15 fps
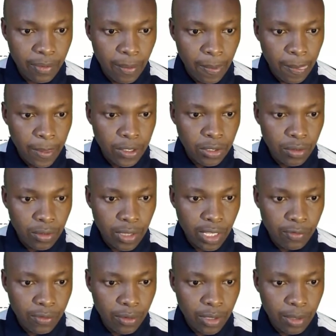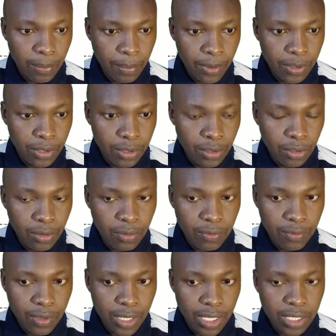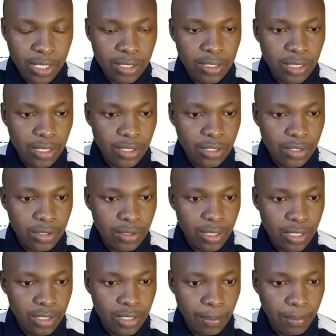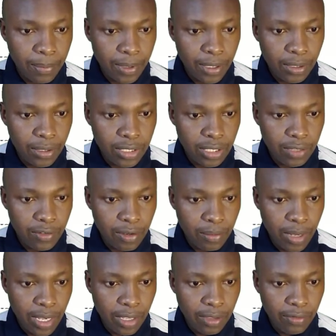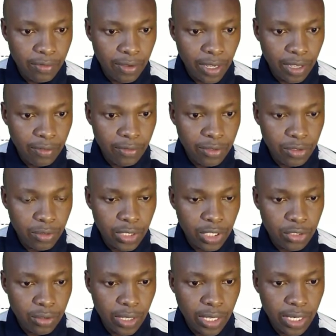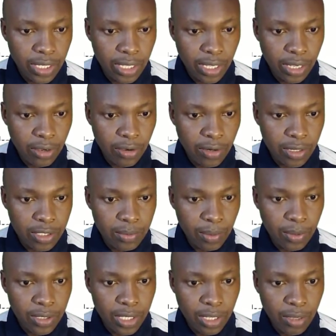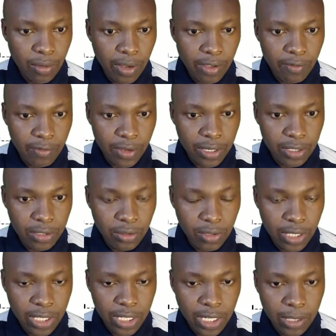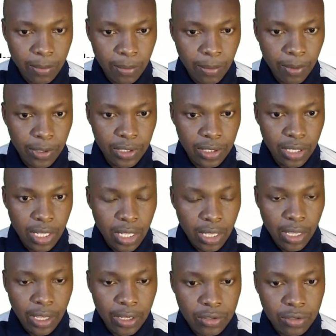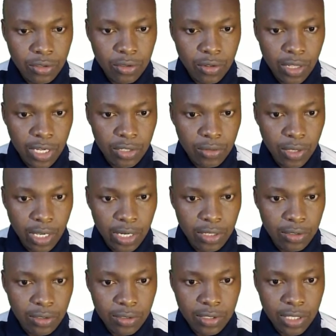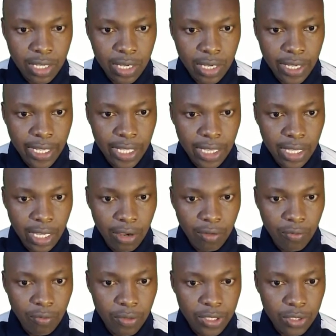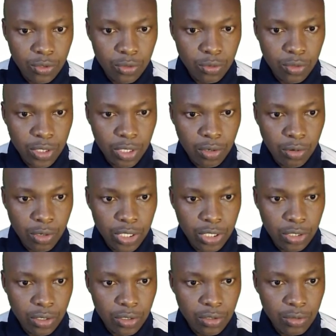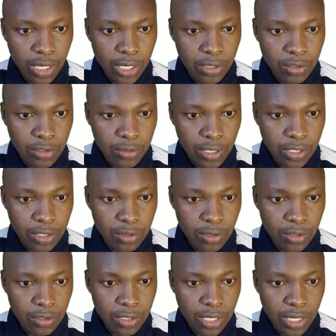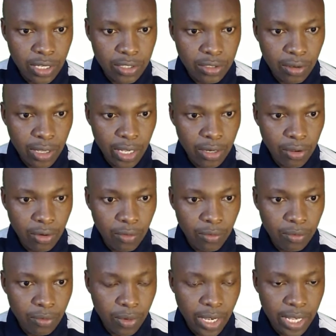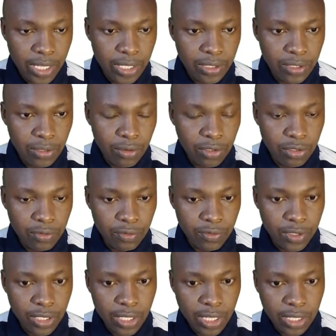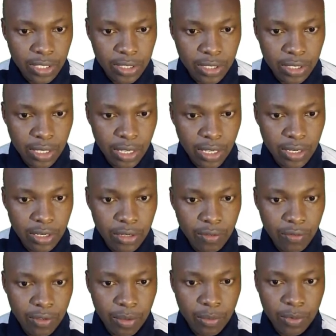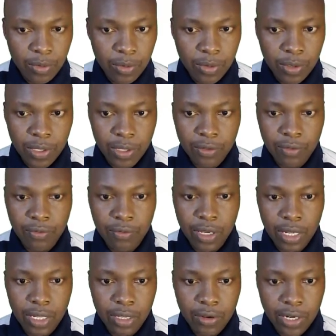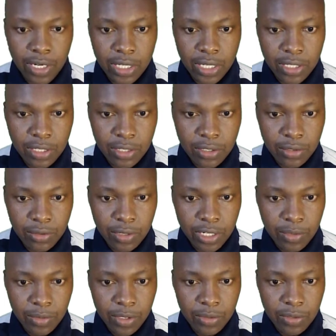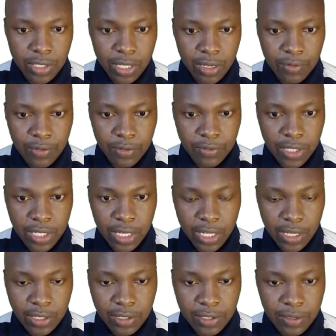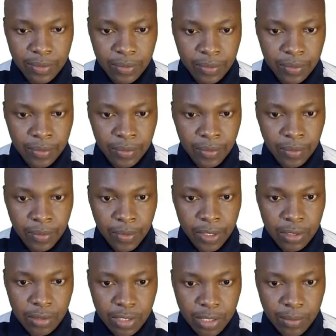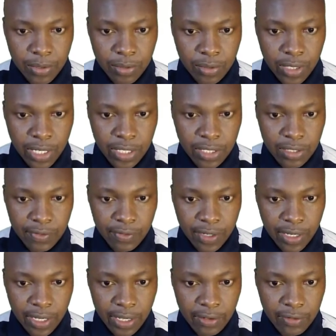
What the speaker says: So therefore the point of intersection, that is a P, is given by 5. So we need to get the corresponding y value at that point. And to do that, we can use either of the two equations. We can use y is equals to 3x squared or y is equals to 15x. Any of them will give the correct answer. So let me use 15x. So substitute x is 5.